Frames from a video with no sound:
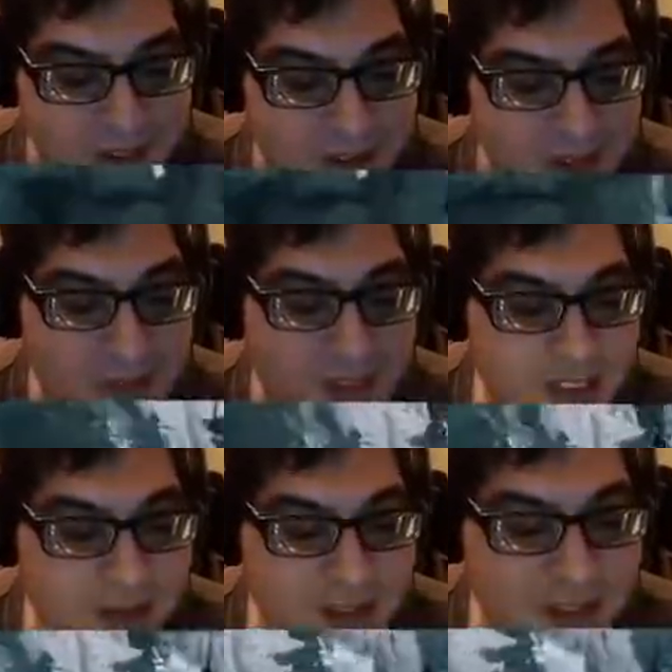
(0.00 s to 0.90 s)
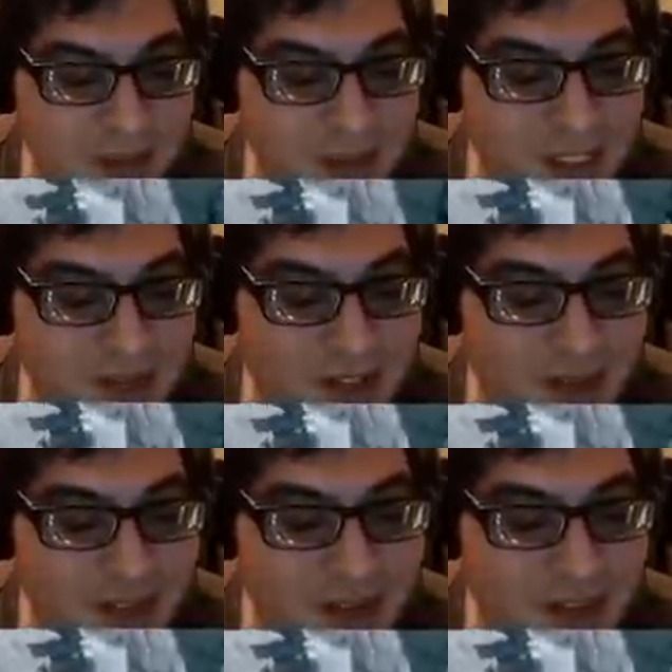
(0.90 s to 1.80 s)
Let me put it this way, to me, I'd
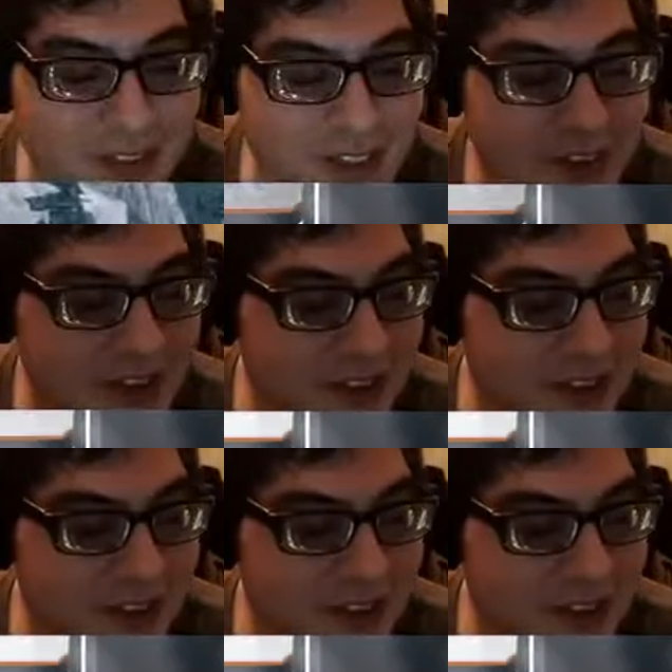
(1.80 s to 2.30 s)
rather be doing this.